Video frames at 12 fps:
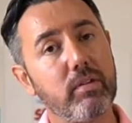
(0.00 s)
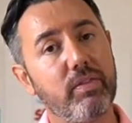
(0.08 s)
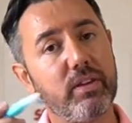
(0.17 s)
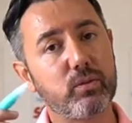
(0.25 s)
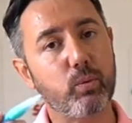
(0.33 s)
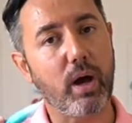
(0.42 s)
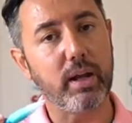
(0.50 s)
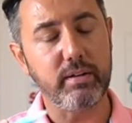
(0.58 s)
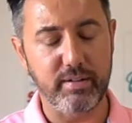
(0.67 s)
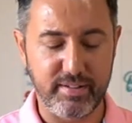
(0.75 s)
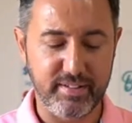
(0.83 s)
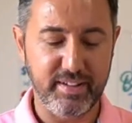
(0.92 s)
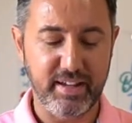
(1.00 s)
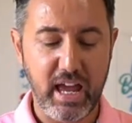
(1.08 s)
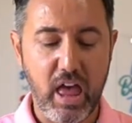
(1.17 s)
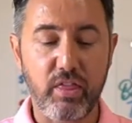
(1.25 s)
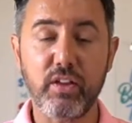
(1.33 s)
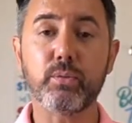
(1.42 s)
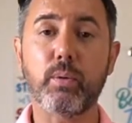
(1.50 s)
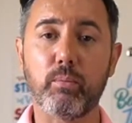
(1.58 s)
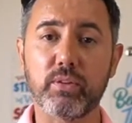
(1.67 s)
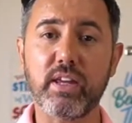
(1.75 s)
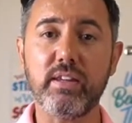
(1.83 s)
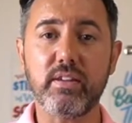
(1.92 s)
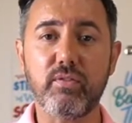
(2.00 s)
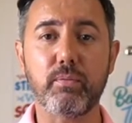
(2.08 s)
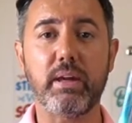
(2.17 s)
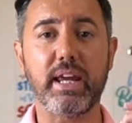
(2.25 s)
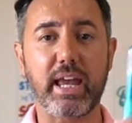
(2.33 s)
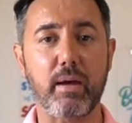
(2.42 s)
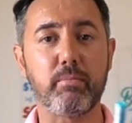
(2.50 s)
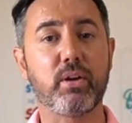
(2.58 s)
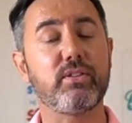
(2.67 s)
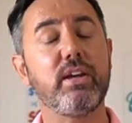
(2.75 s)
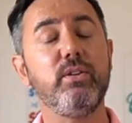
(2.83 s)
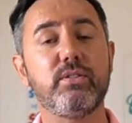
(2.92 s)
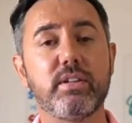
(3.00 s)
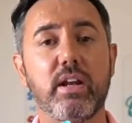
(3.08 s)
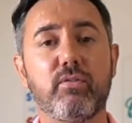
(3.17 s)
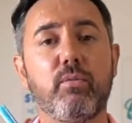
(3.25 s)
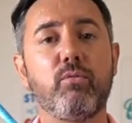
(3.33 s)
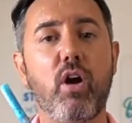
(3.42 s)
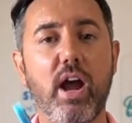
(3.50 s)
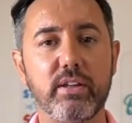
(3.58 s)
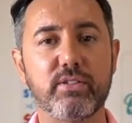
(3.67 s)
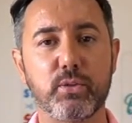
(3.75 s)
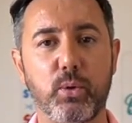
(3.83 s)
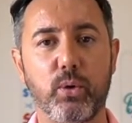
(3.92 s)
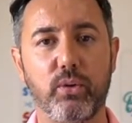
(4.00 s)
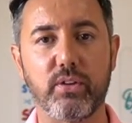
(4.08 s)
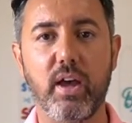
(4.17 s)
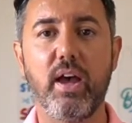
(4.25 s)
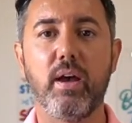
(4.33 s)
This one was easy for me to get because I used to get it from Riot stores,